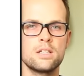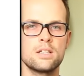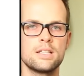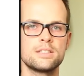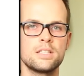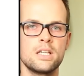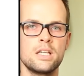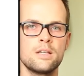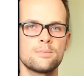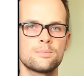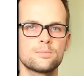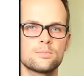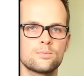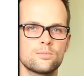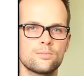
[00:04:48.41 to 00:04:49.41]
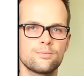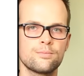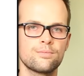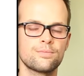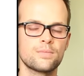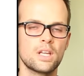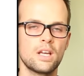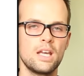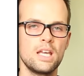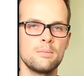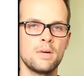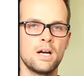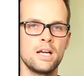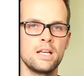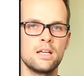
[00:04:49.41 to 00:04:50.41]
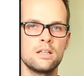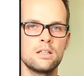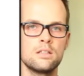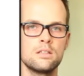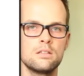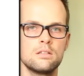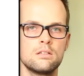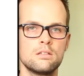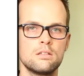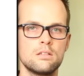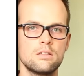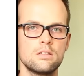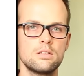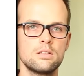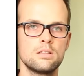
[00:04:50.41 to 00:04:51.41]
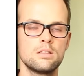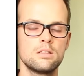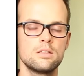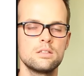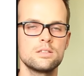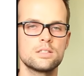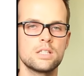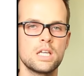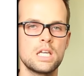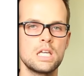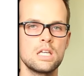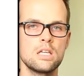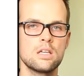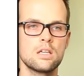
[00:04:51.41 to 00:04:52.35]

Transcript: a D, E minor, C,